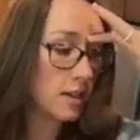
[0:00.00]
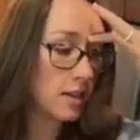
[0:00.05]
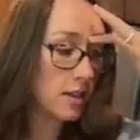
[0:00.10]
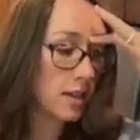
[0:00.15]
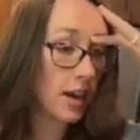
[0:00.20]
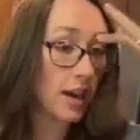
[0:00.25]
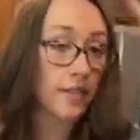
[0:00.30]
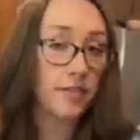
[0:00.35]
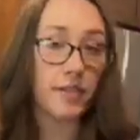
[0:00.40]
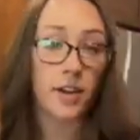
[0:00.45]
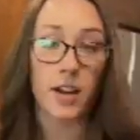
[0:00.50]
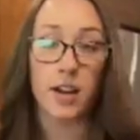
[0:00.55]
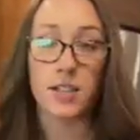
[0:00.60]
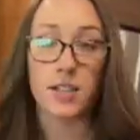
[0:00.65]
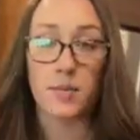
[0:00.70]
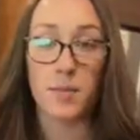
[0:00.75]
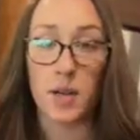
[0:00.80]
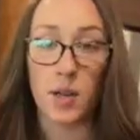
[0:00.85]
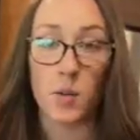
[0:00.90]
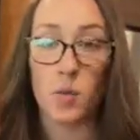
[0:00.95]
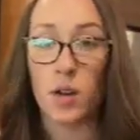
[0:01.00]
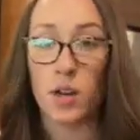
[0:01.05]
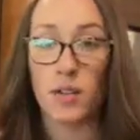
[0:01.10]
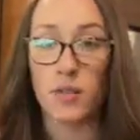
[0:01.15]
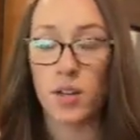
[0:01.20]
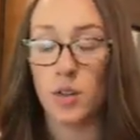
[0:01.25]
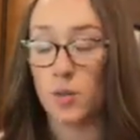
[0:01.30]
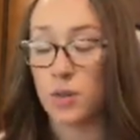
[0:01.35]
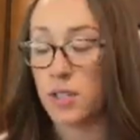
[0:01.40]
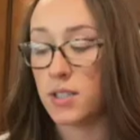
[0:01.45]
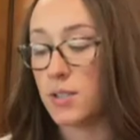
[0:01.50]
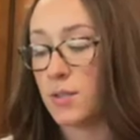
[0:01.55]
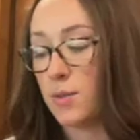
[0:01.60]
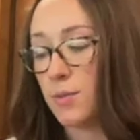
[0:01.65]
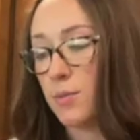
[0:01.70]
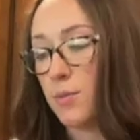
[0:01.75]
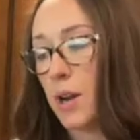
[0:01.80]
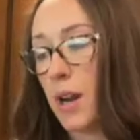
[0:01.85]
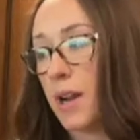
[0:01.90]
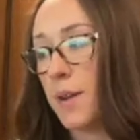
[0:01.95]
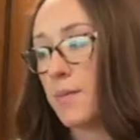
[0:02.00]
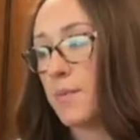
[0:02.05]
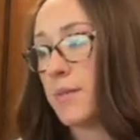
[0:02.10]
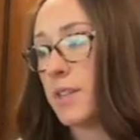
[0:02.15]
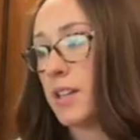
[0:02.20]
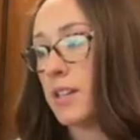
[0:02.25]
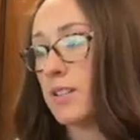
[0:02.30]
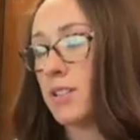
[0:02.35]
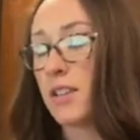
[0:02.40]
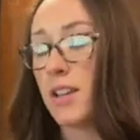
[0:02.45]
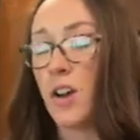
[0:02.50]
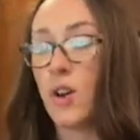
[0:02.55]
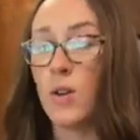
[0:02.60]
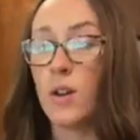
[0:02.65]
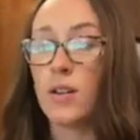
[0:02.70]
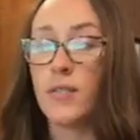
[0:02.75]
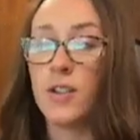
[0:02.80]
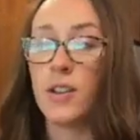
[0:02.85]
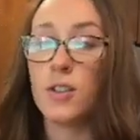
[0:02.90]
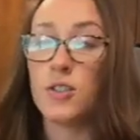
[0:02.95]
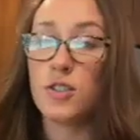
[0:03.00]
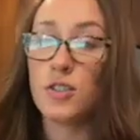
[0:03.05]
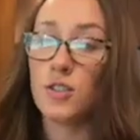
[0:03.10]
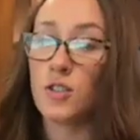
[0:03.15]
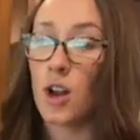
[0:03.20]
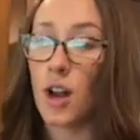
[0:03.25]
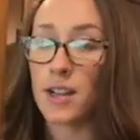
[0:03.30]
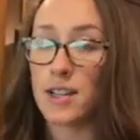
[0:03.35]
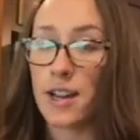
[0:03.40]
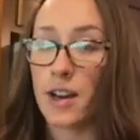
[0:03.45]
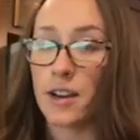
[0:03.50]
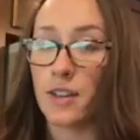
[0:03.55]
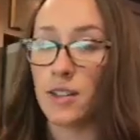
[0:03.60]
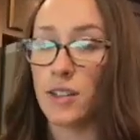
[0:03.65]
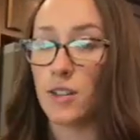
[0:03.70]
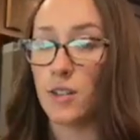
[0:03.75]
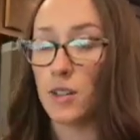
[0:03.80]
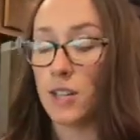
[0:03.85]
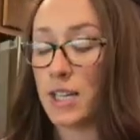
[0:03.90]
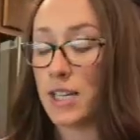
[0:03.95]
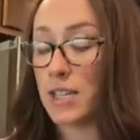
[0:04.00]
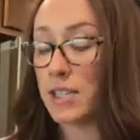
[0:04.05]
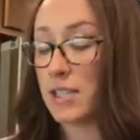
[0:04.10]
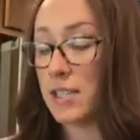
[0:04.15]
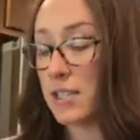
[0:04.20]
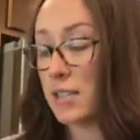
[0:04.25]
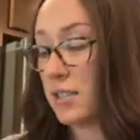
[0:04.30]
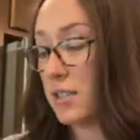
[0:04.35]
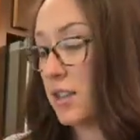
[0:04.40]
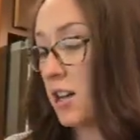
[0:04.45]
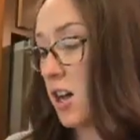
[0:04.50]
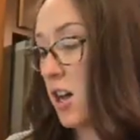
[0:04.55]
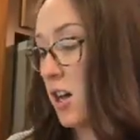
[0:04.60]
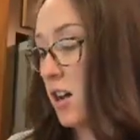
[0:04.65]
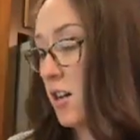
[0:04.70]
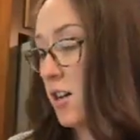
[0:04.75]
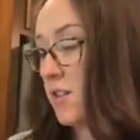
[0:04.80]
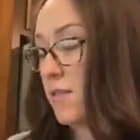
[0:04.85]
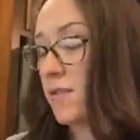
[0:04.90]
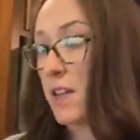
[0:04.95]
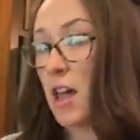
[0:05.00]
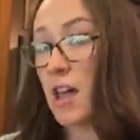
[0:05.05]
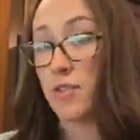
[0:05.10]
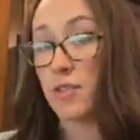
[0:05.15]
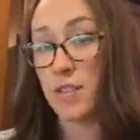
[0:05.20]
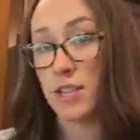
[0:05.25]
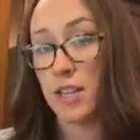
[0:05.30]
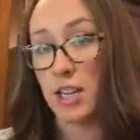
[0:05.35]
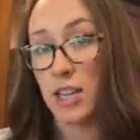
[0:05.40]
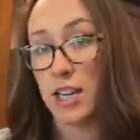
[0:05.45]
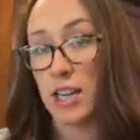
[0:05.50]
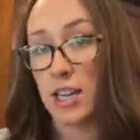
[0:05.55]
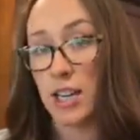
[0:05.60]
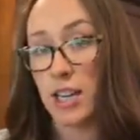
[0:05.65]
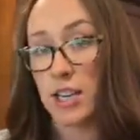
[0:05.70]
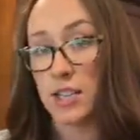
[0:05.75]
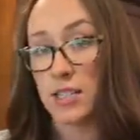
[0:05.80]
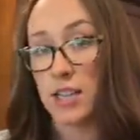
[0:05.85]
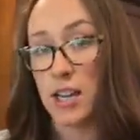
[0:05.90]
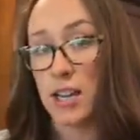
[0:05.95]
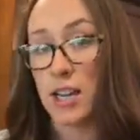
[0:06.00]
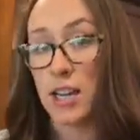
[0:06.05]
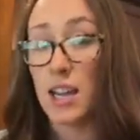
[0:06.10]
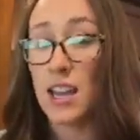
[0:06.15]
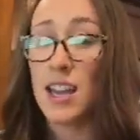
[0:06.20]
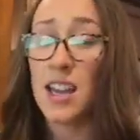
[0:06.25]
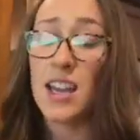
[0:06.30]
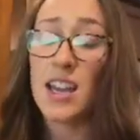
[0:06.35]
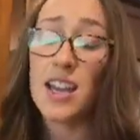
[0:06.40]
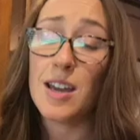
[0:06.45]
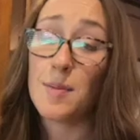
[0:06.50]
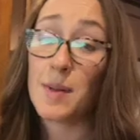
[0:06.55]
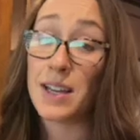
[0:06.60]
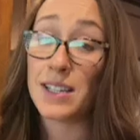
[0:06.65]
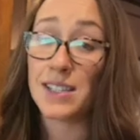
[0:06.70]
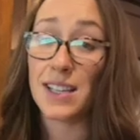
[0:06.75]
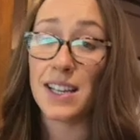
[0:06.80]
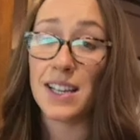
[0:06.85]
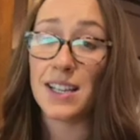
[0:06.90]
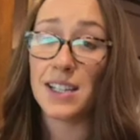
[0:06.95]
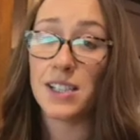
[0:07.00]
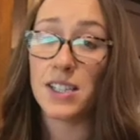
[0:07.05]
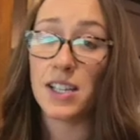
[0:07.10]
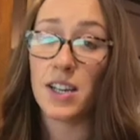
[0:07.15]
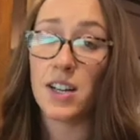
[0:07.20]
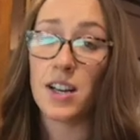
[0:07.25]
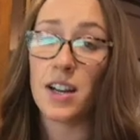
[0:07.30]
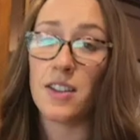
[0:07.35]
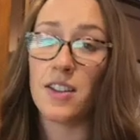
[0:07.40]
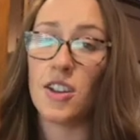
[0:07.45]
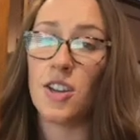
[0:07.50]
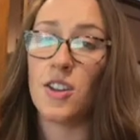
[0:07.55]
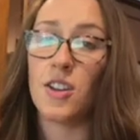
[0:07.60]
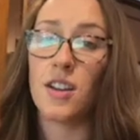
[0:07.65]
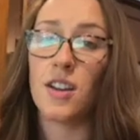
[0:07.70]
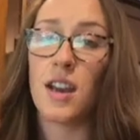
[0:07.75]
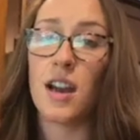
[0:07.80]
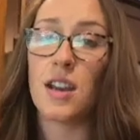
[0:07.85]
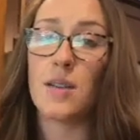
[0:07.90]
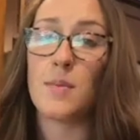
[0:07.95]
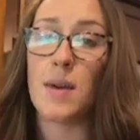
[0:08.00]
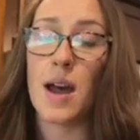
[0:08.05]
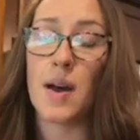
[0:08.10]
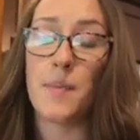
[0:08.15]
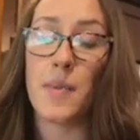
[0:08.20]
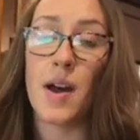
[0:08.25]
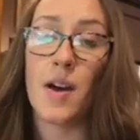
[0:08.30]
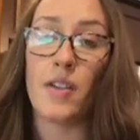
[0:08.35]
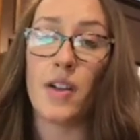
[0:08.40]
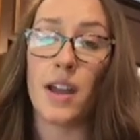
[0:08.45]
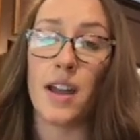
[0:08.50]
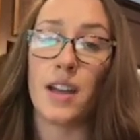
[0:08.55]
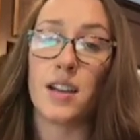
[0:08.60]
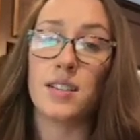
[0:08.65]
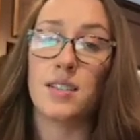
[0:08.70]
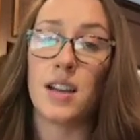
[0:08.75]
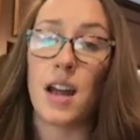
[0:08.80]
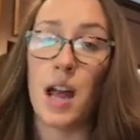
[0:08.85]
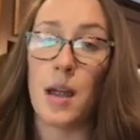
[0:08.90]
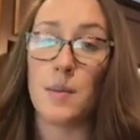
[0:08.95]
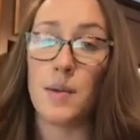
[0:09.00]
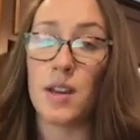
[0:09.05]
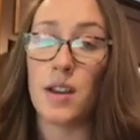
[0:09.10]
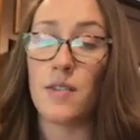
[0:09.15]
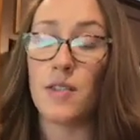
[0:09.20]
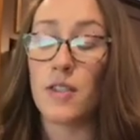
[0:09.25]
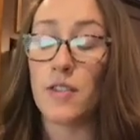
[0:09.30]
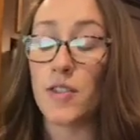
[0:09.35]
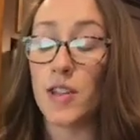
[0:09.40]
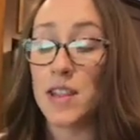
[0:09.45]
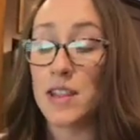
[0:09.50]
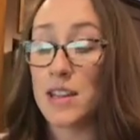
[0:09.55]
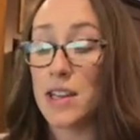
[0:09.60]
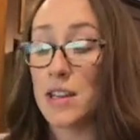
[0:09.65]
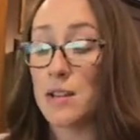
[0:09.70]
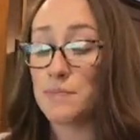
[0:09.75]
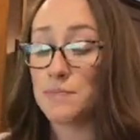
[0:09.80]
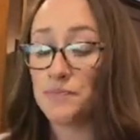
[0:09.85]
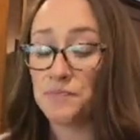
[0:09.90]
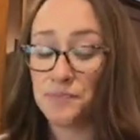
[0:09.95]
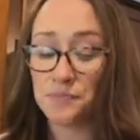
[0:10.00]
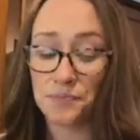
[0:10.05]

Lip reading: I forgot to make whatever it was, right? And so if you just jot down a little list of everything you need to get done, it makes it easier, and then you can kind of map out like timing of everything.